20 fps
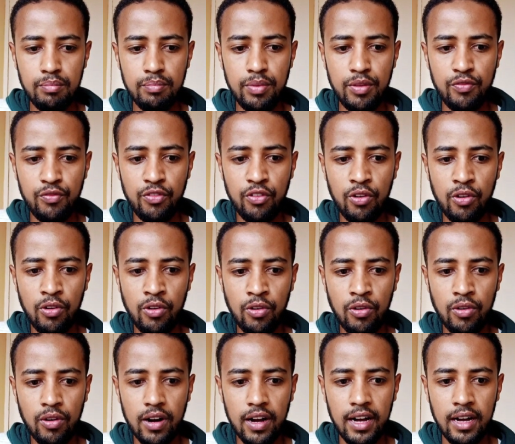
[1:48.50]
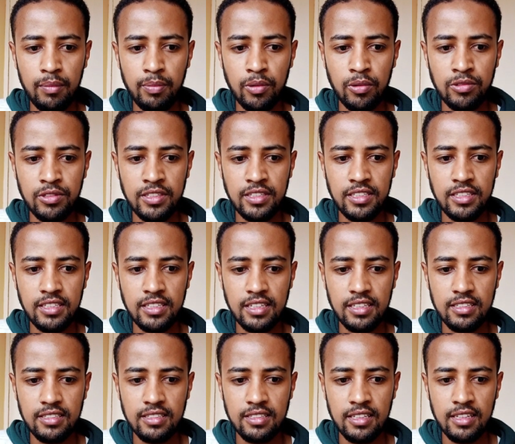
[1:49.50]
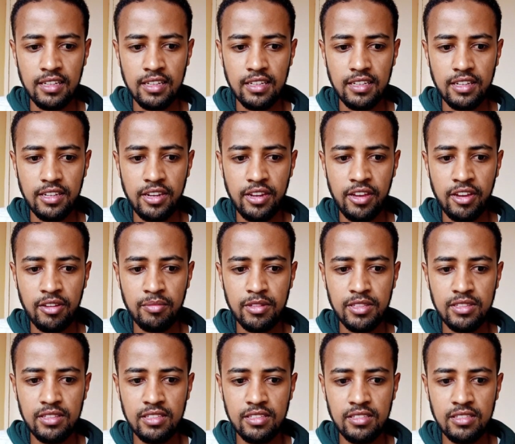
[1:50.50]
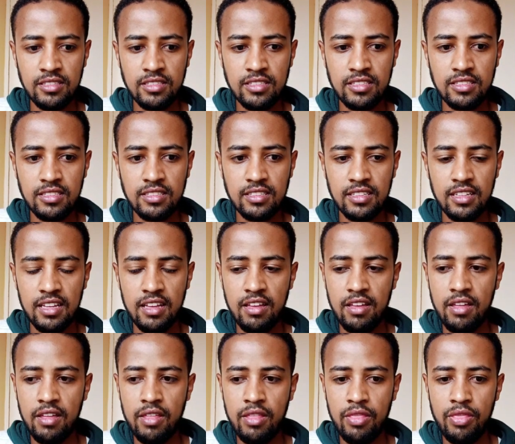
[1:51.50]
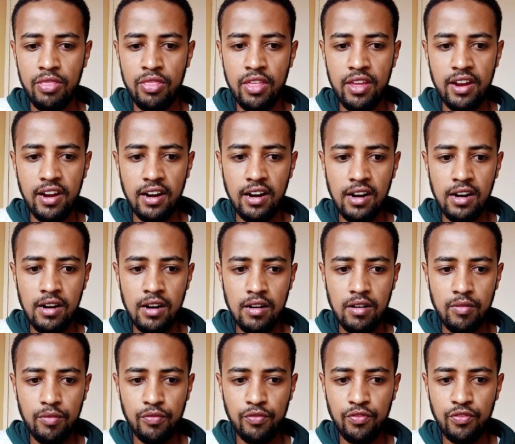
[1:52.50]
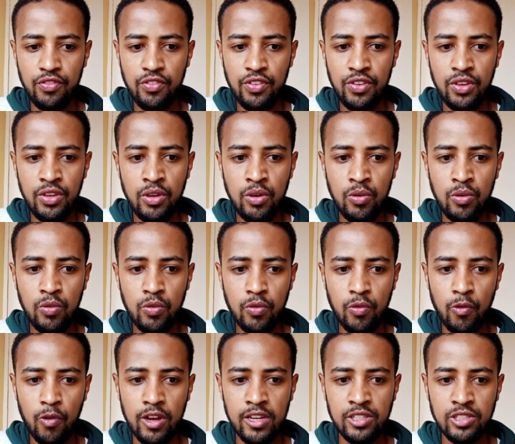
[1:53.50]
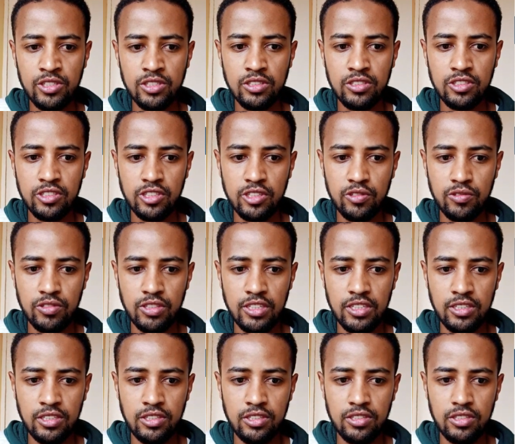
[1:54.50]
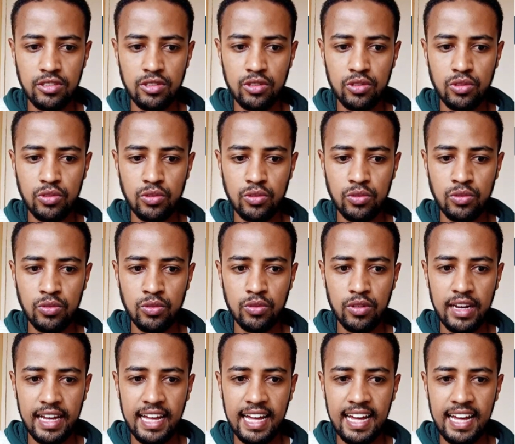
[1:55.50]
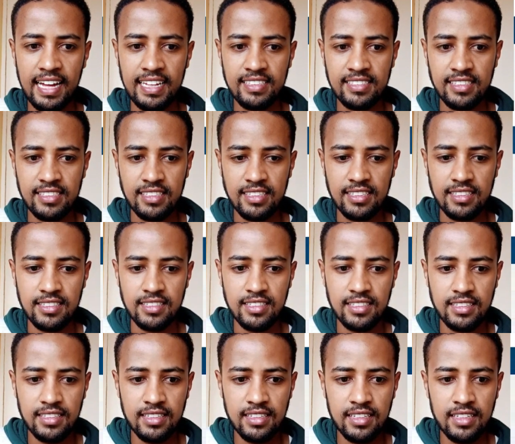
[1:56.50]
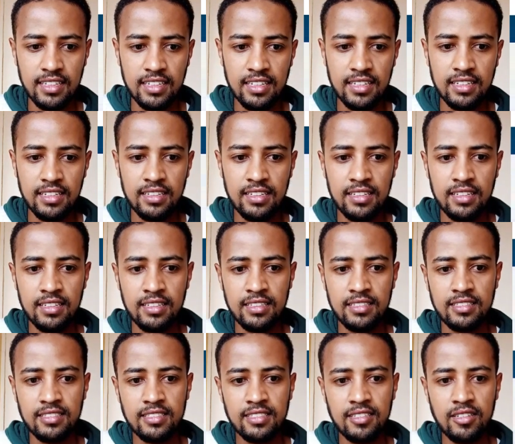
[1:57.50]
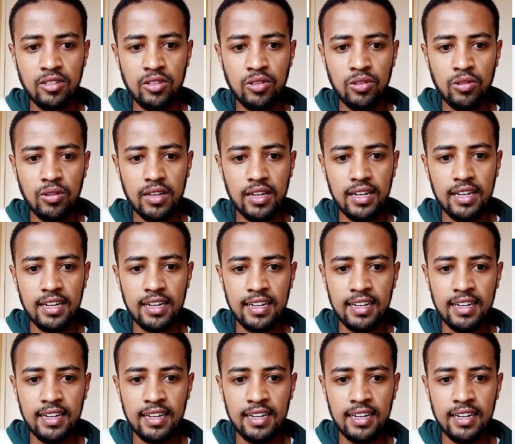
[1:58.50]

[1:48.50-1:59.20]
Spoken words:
before uploading the documents, there are few questions you need to answer. So